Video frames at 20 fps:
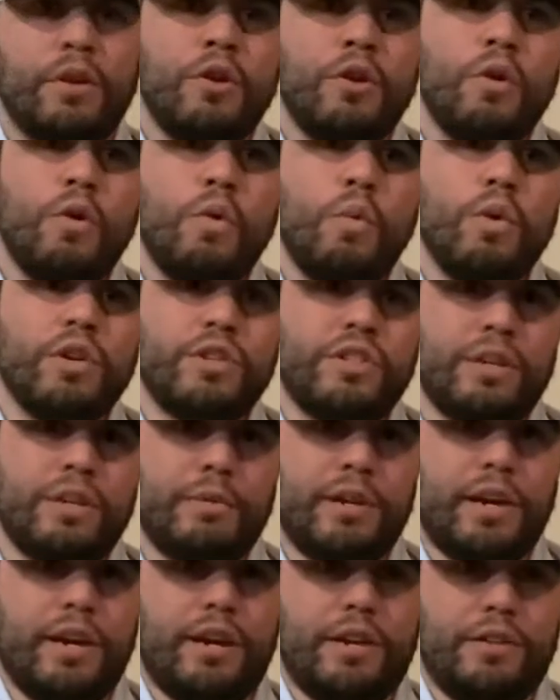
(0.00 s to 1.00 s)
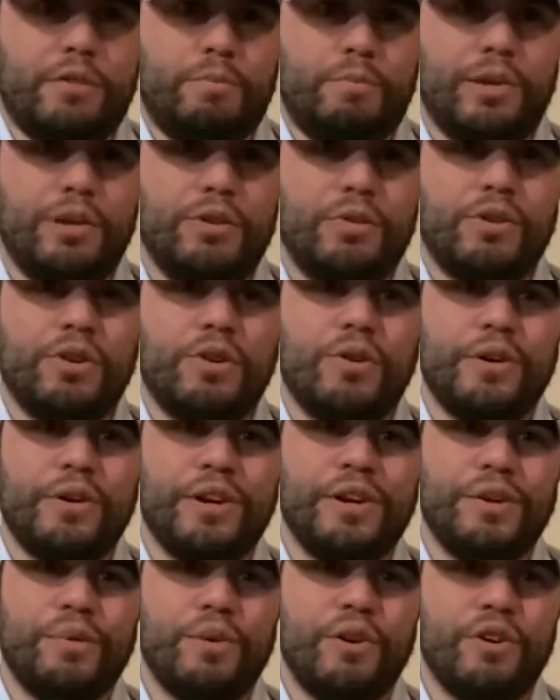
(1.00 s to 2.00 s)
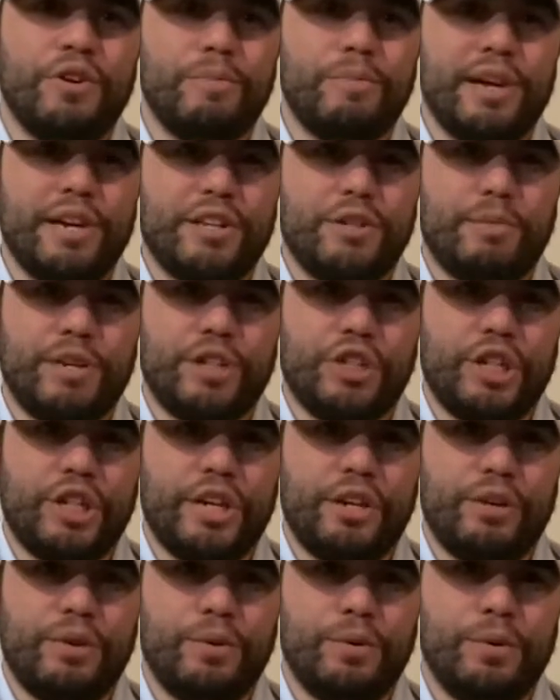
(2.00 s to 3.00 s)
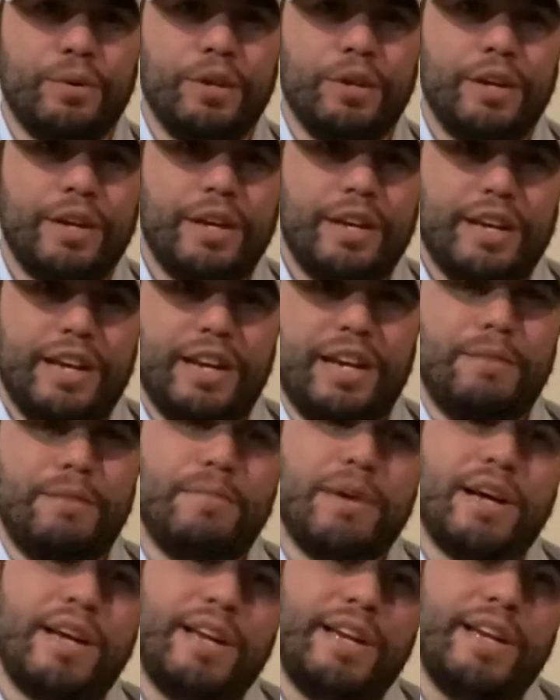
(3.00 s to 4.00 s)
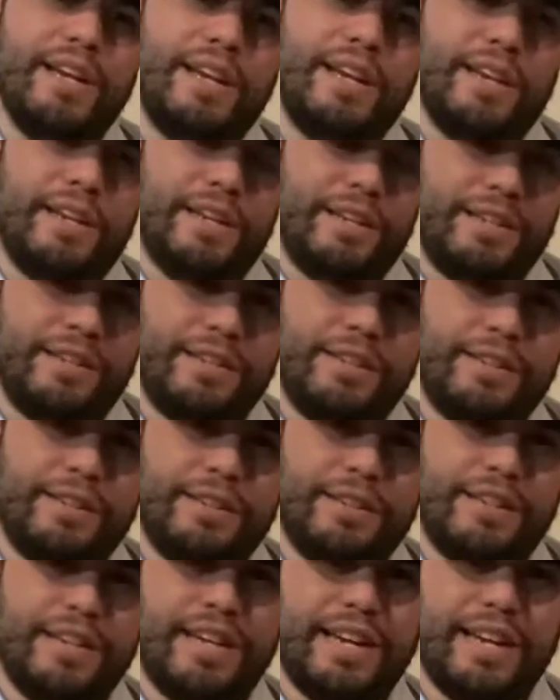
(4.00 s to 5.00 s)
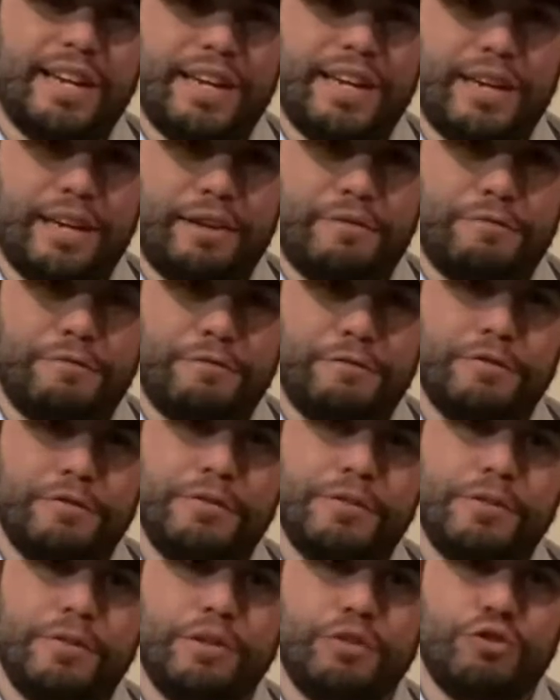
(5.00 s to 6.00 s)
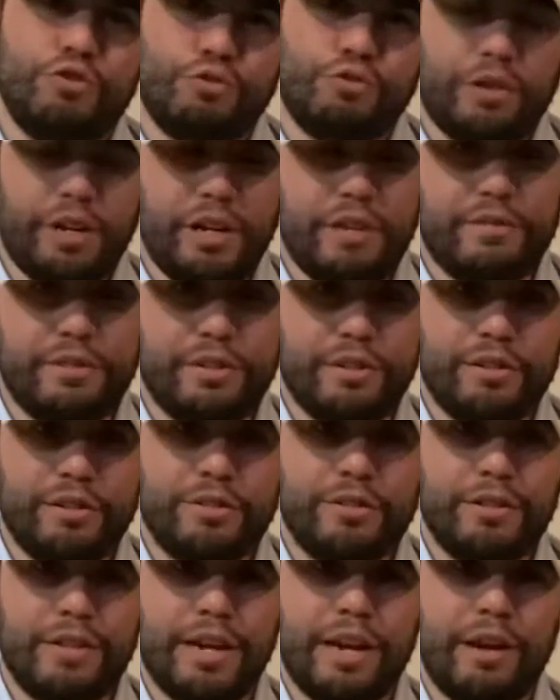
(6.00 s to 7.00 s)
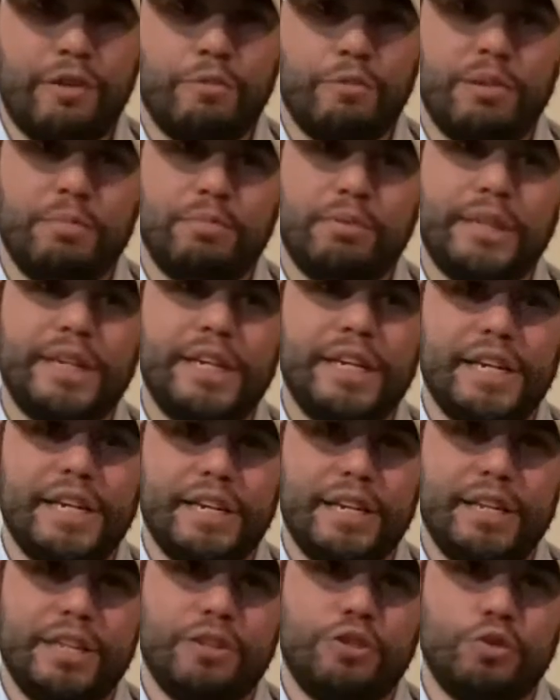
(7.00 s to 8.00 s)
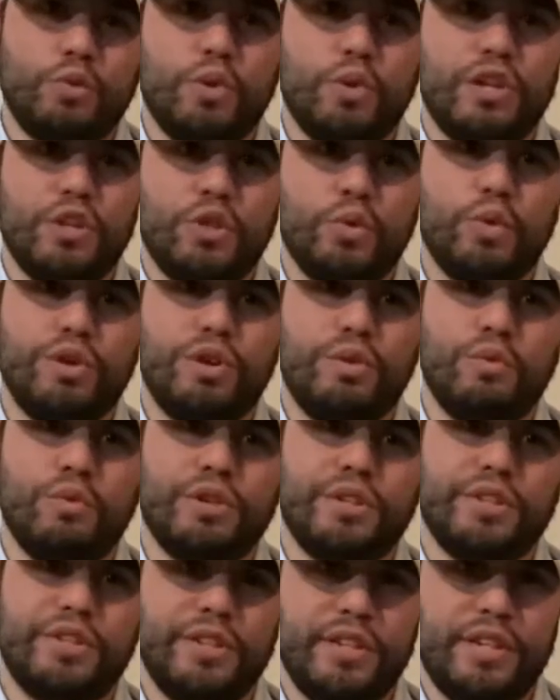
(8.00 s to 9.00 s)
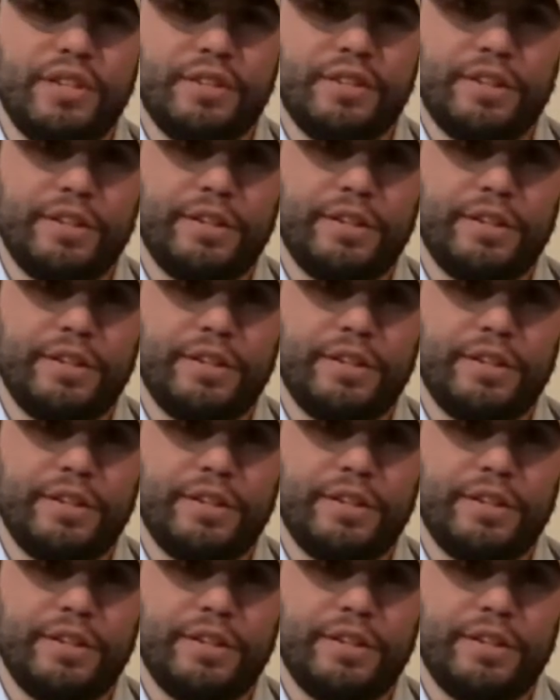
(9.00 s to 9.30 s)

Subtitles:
What's up, guys? Pito Cole here. Welcome back to my channel. In my hand, I have the driver that I will be playing in the 2021 season.